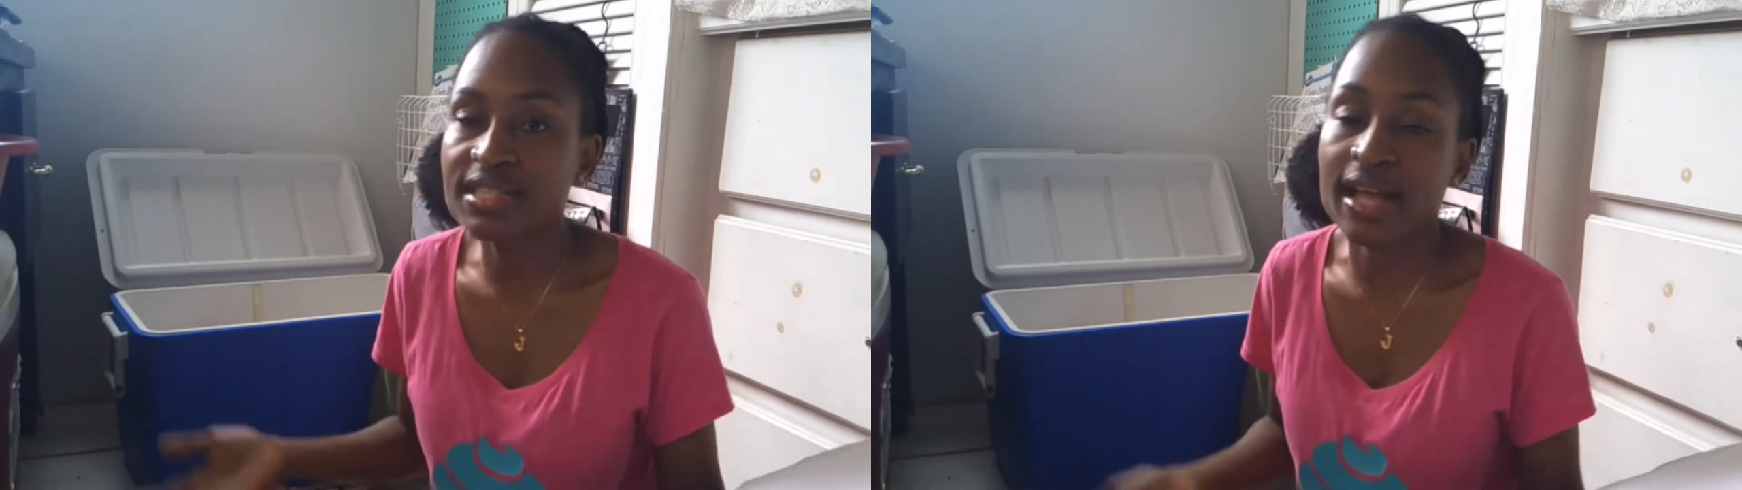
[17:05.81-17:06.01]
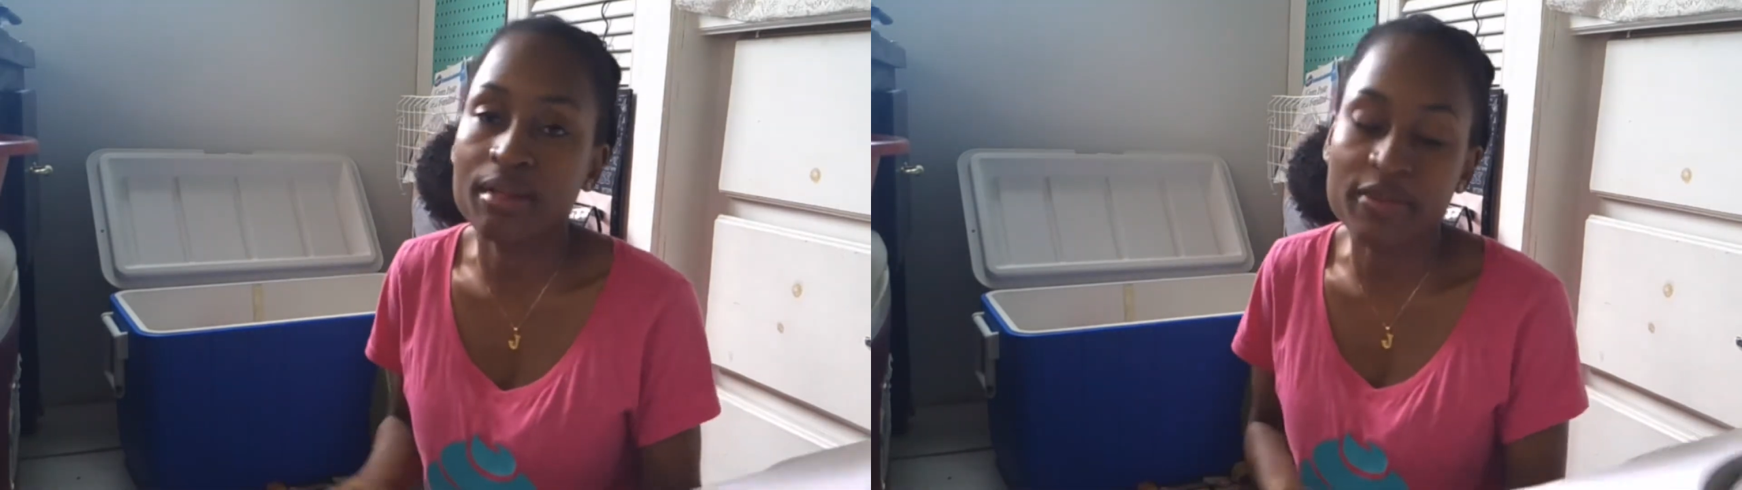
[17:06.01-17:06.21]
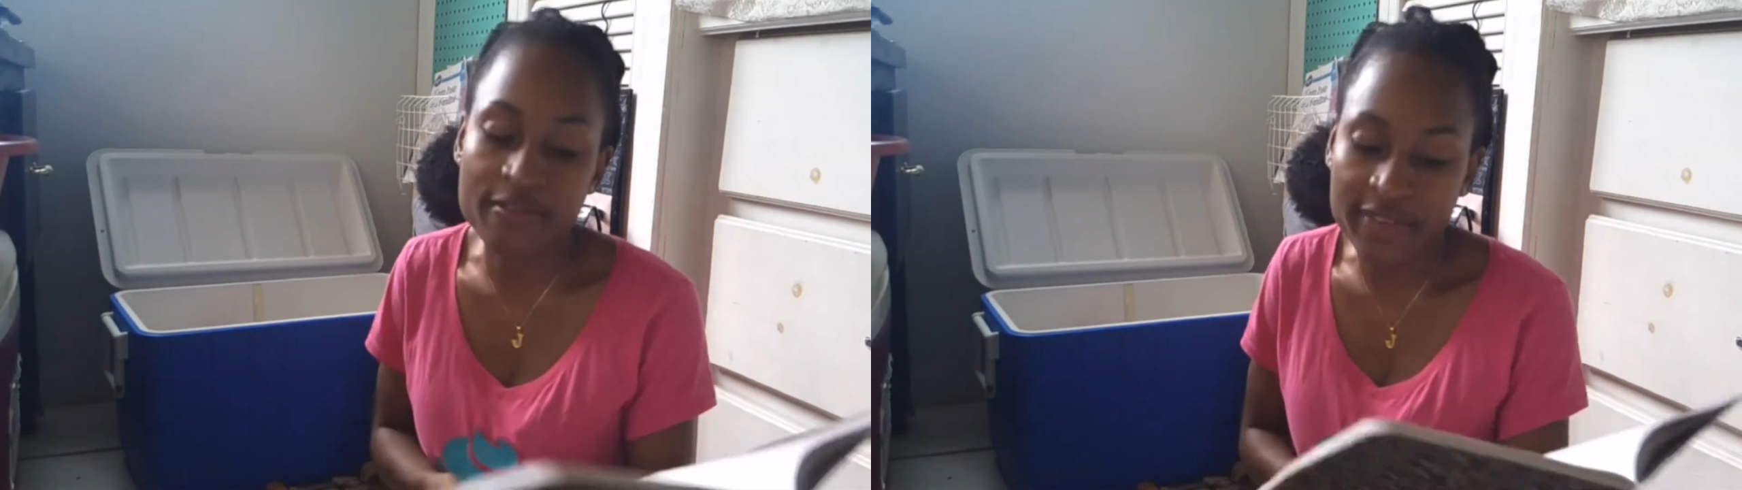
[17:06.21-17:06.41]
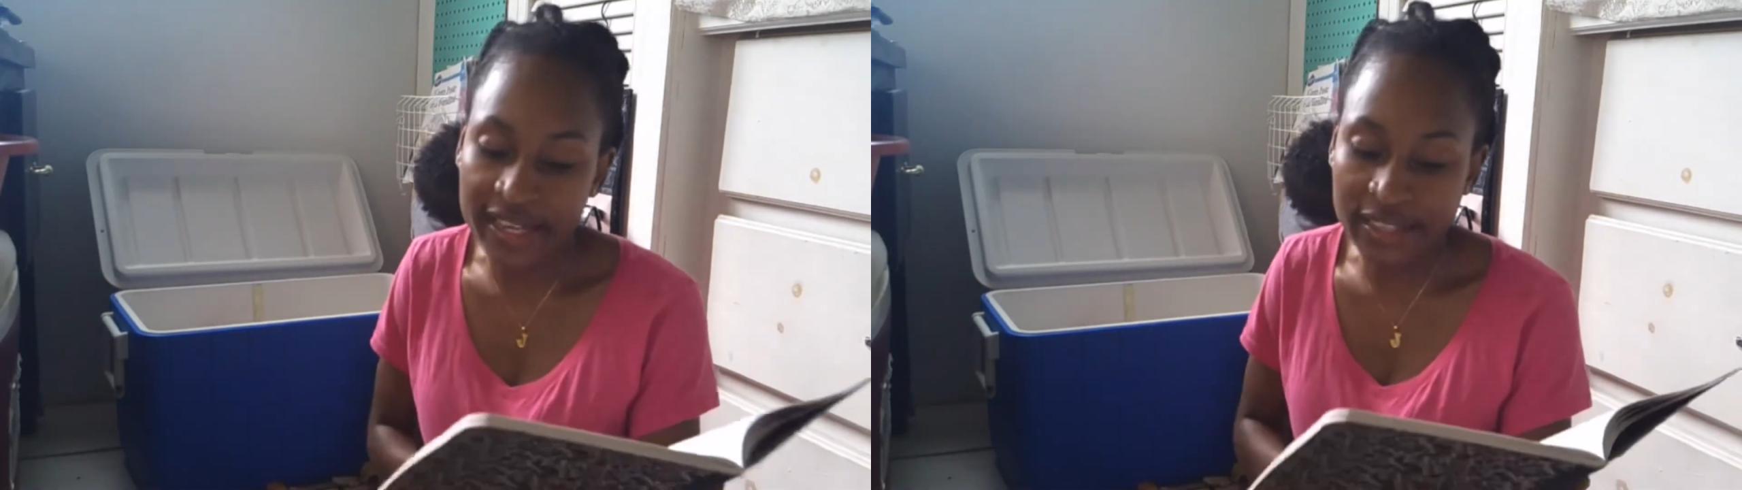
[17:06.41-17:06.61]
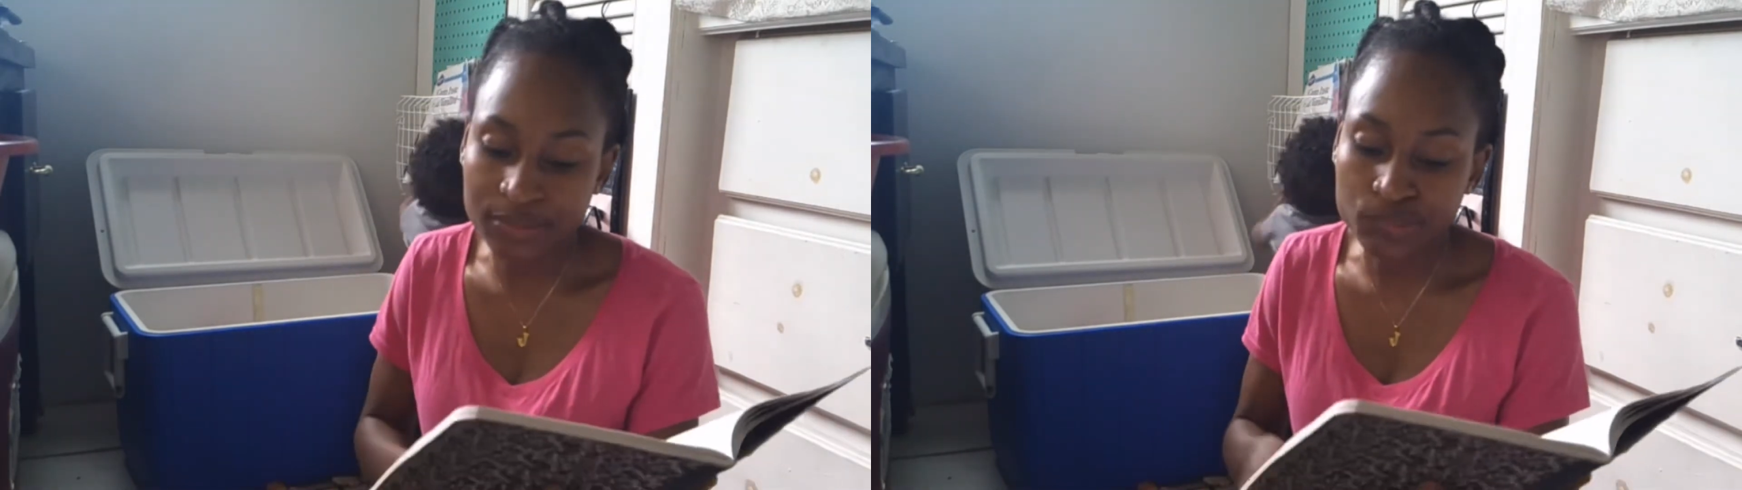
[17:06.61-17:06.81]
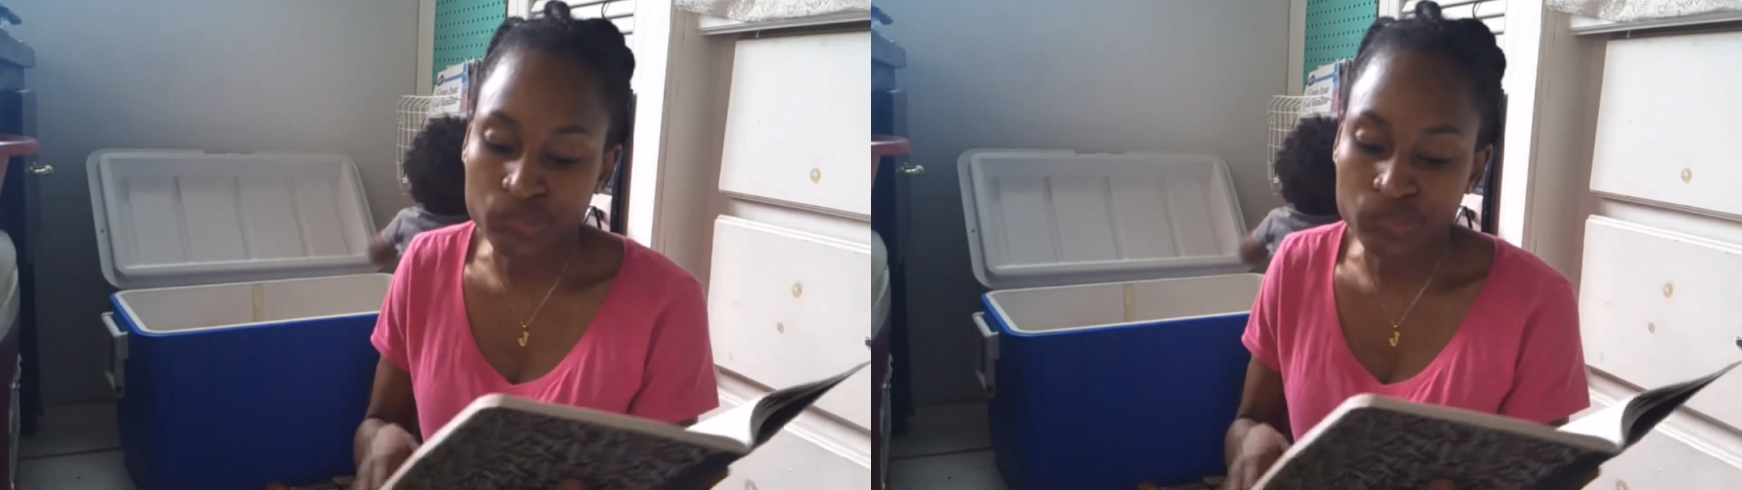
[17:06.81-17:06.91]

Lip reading: I'll be fine.